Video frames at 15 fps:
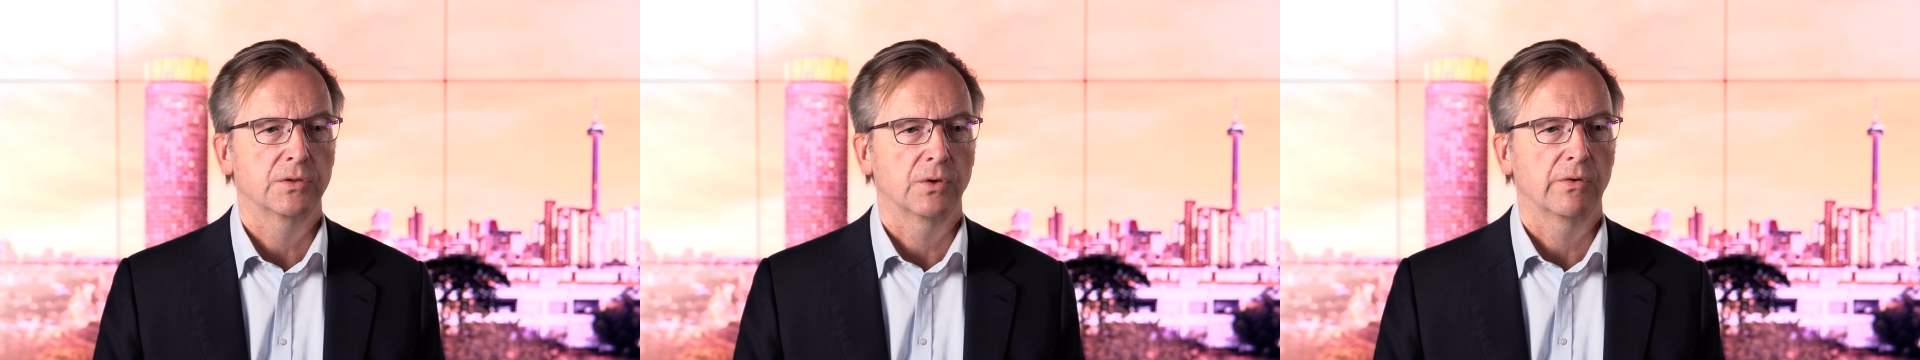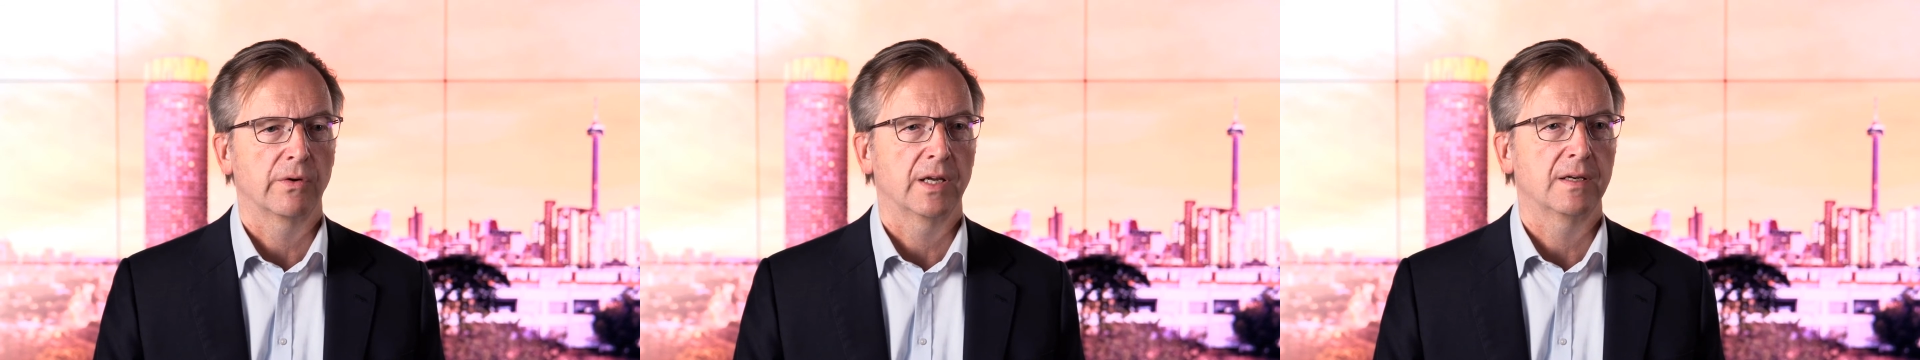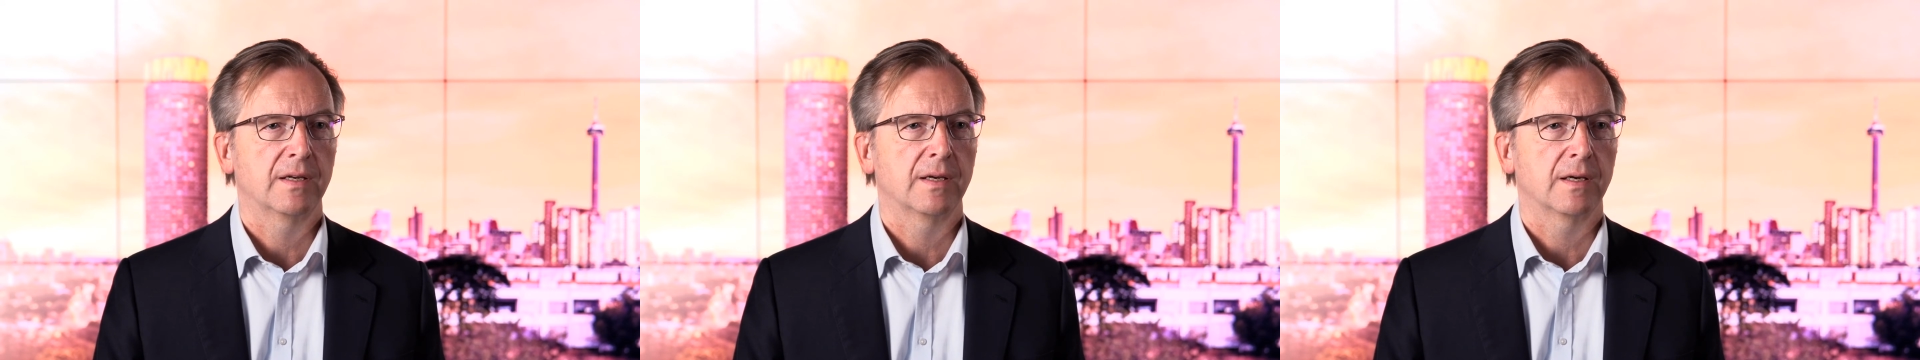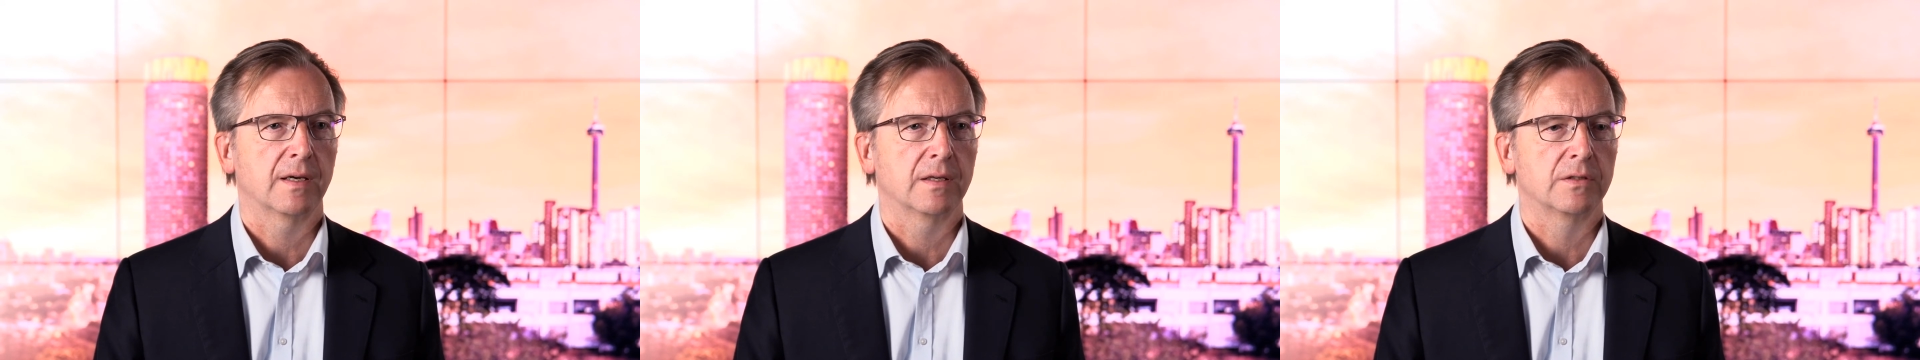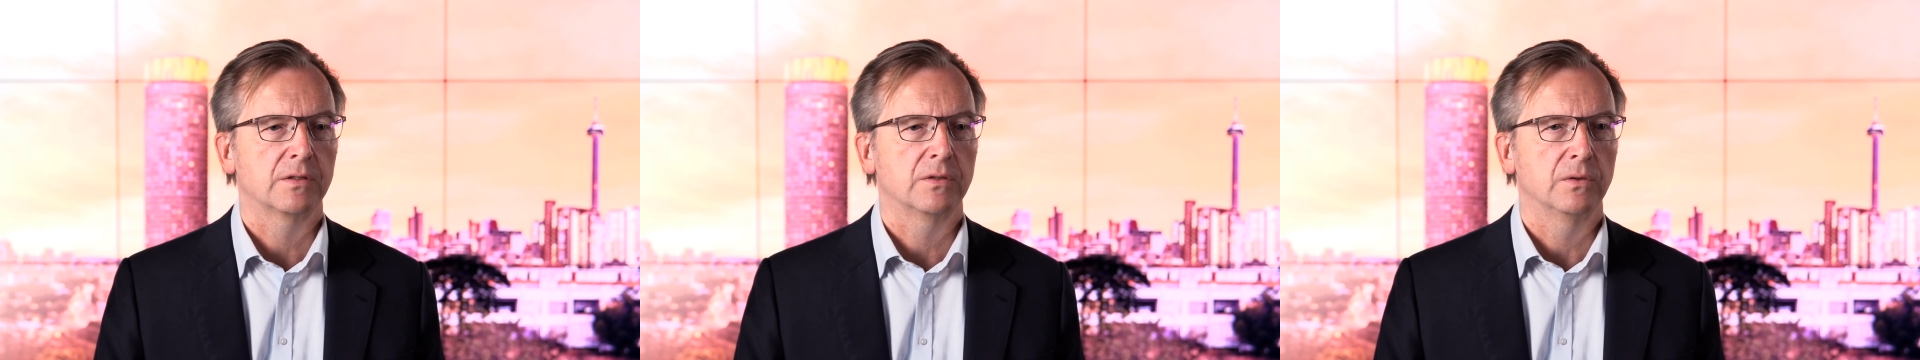took great
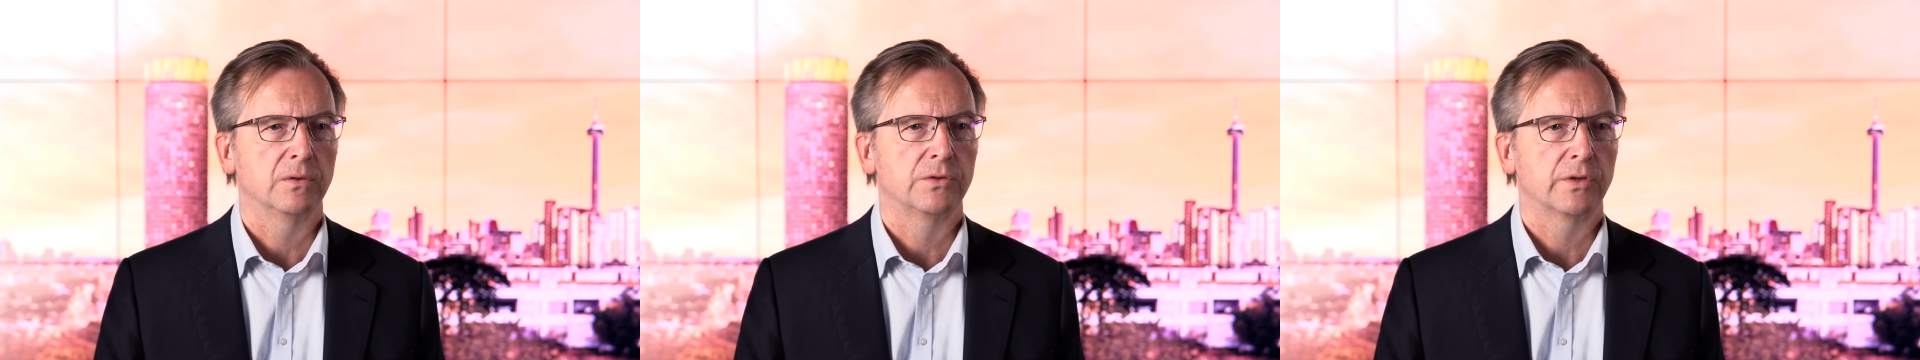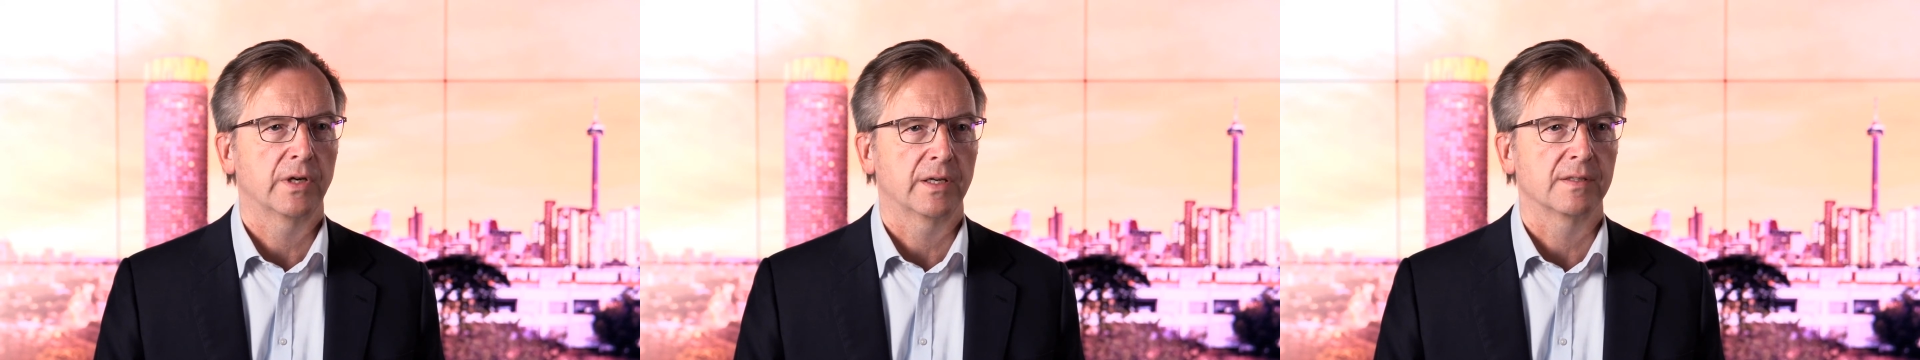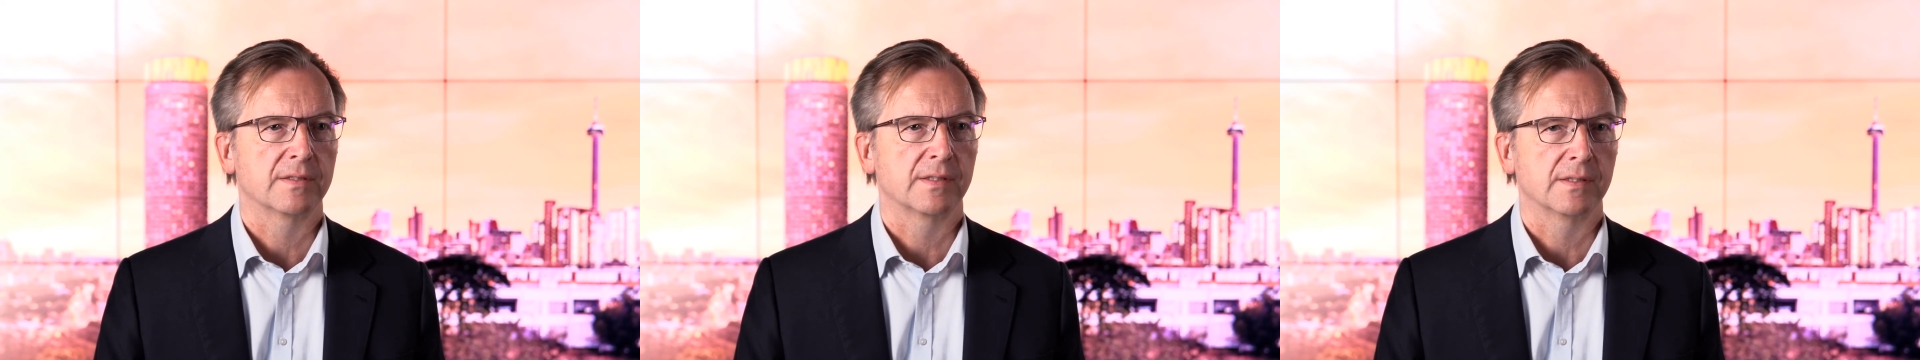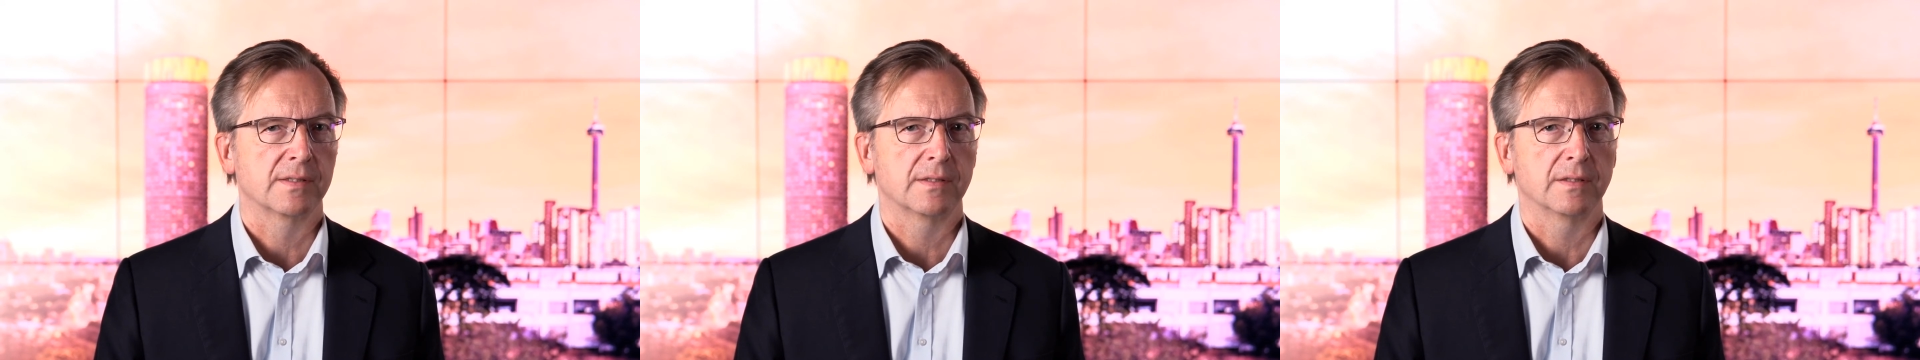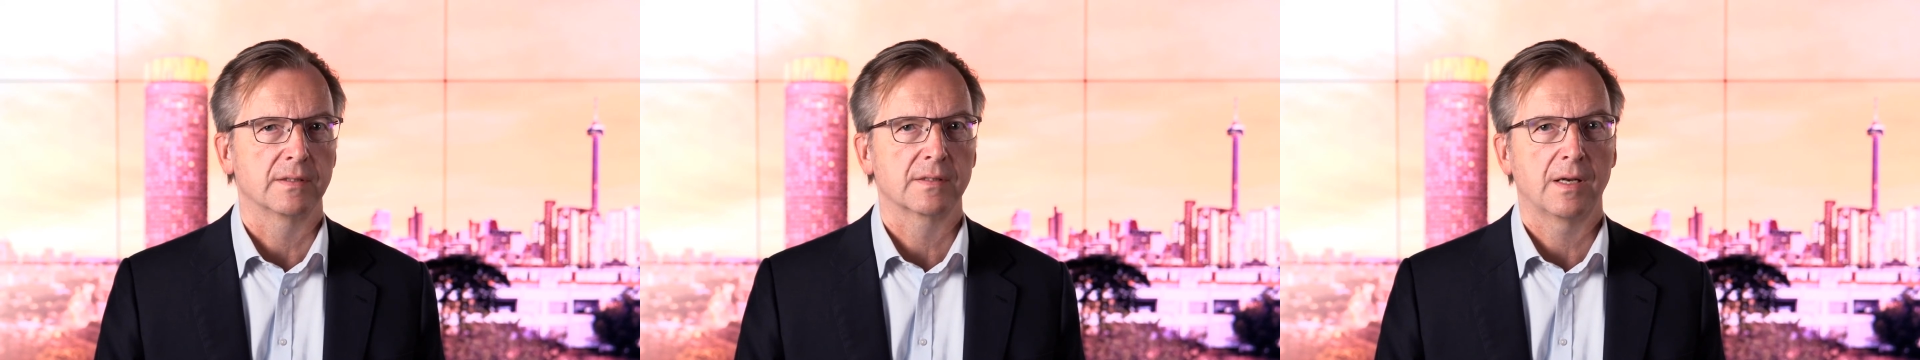care to try and
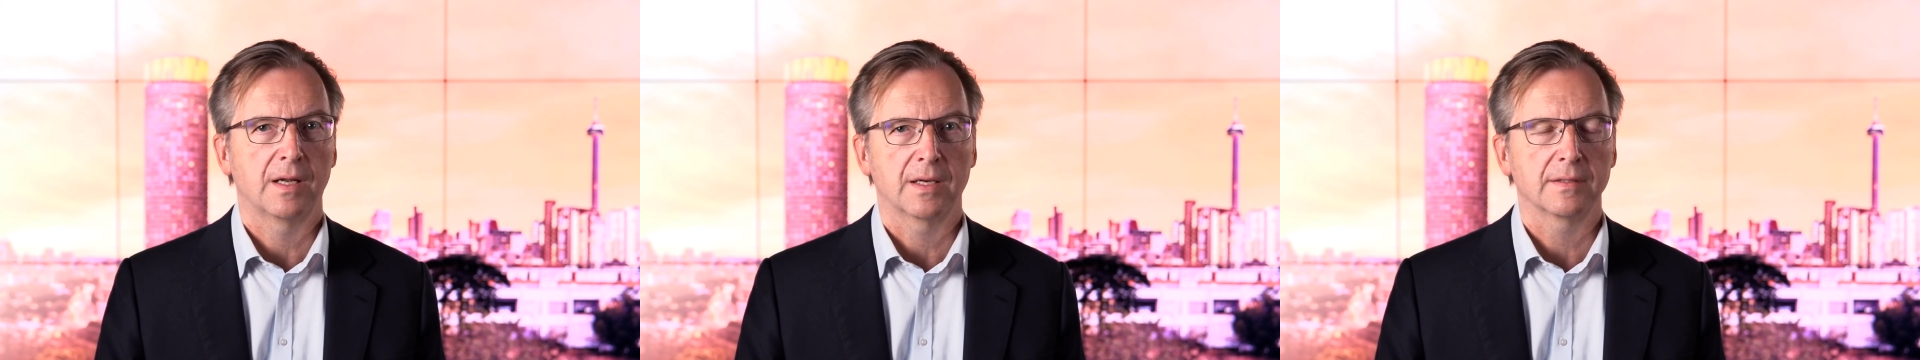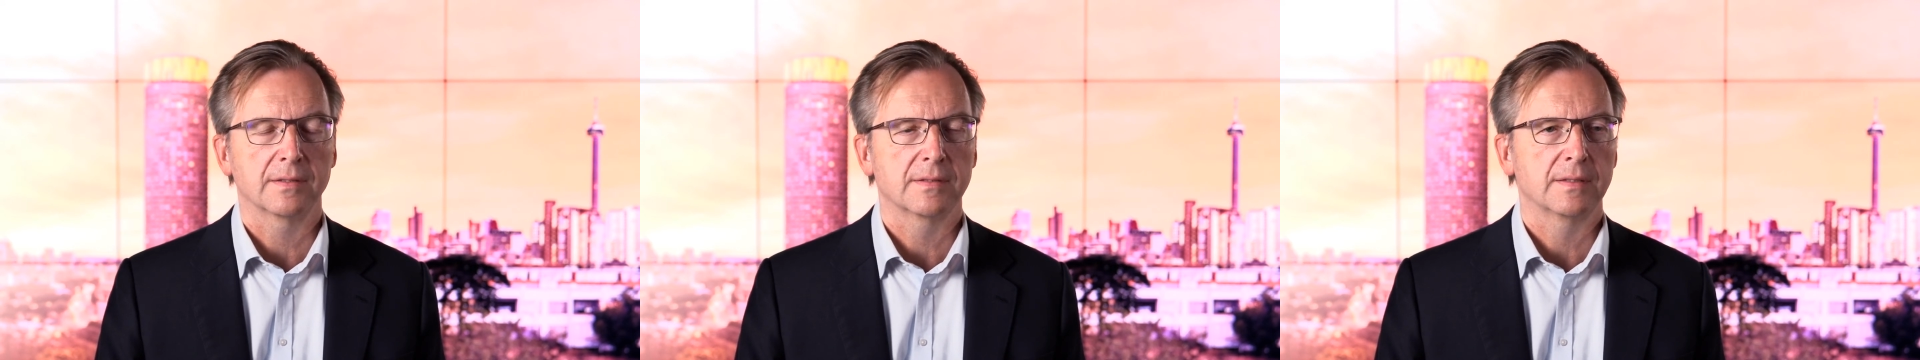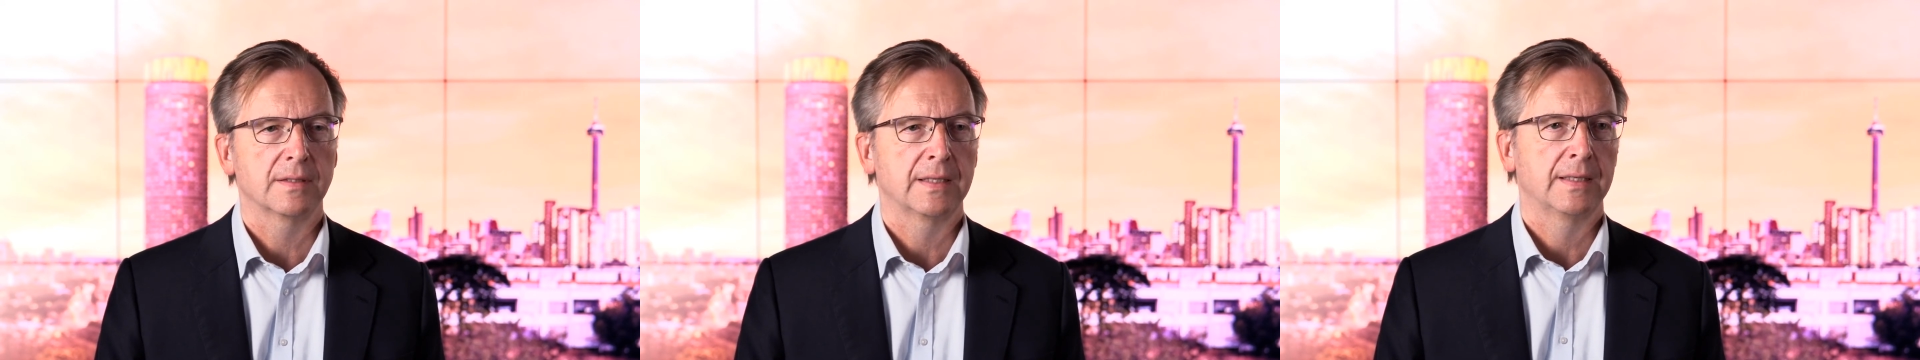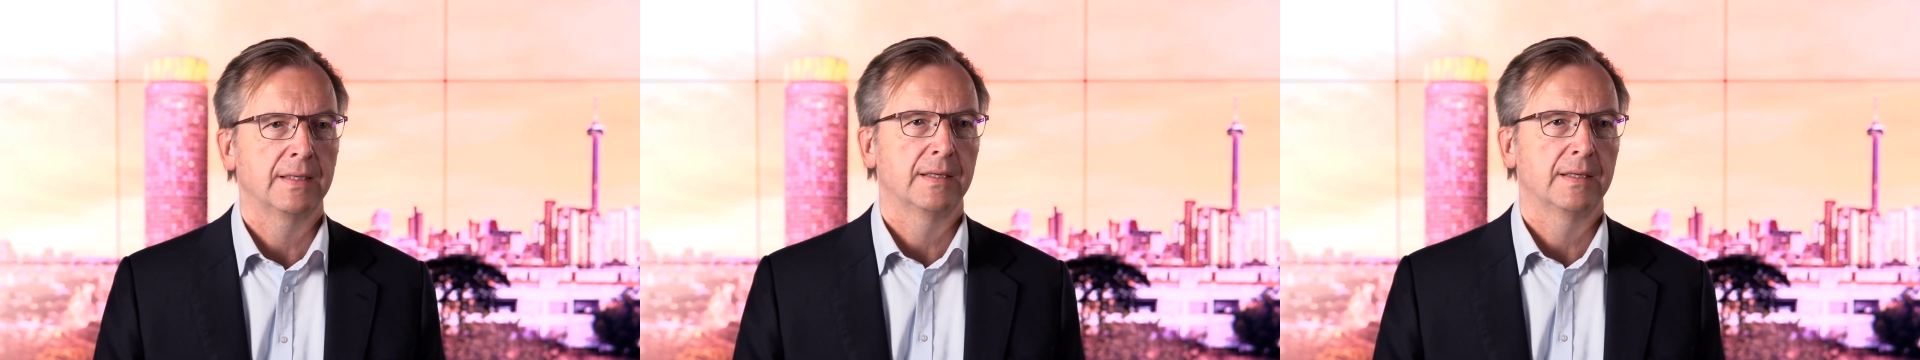assist its clients.